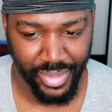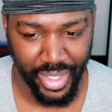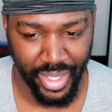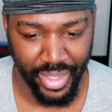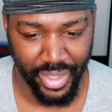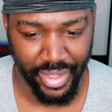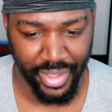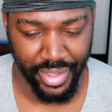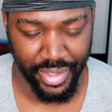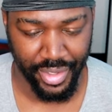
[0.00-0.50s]

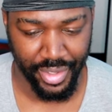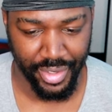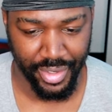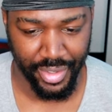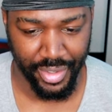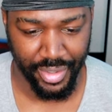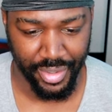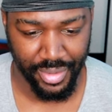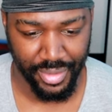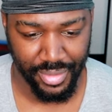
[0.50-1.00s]
Hey.
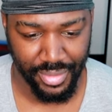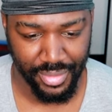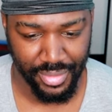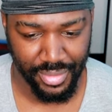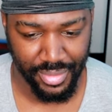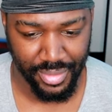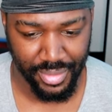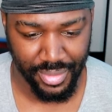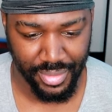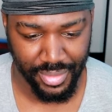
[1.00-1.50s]
Go.
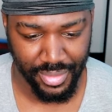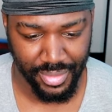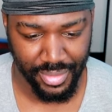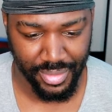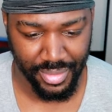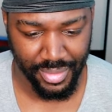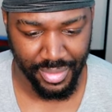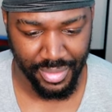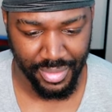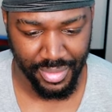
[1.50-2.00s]

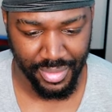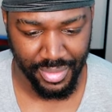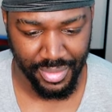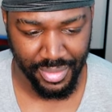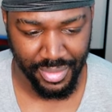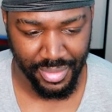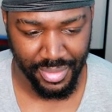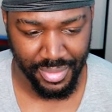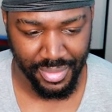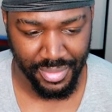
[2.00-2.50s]
The
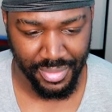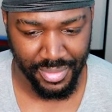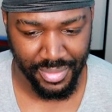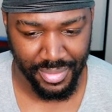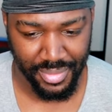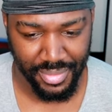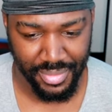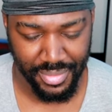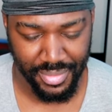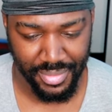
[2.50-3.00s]
captain of the
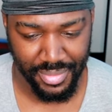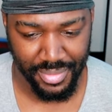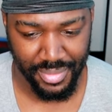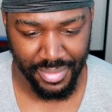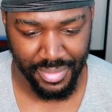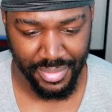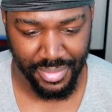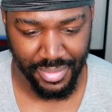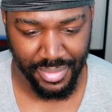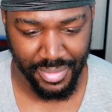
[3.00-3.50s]
guard
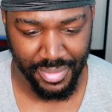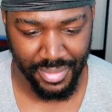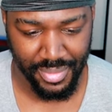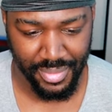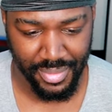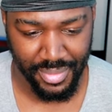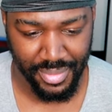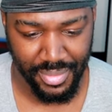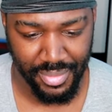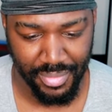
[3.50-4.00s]
never
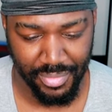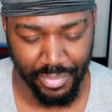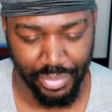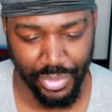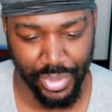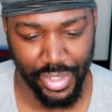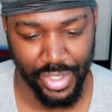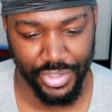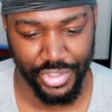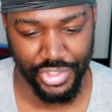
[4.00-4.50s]
runs.
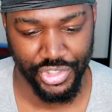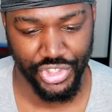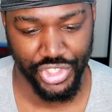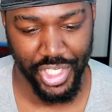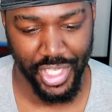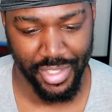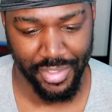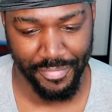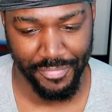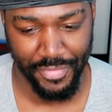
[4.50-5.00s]
Bro, just
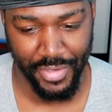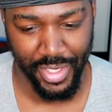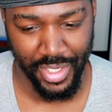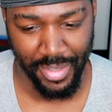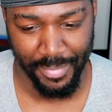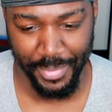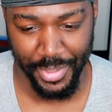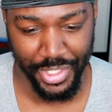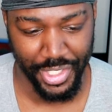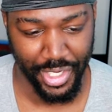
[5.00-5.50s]
shut the fuck
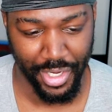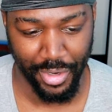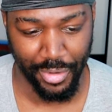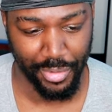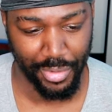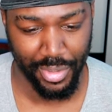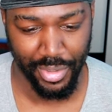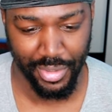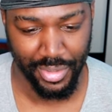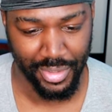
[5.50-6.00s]
up and
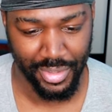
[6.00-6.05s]
go.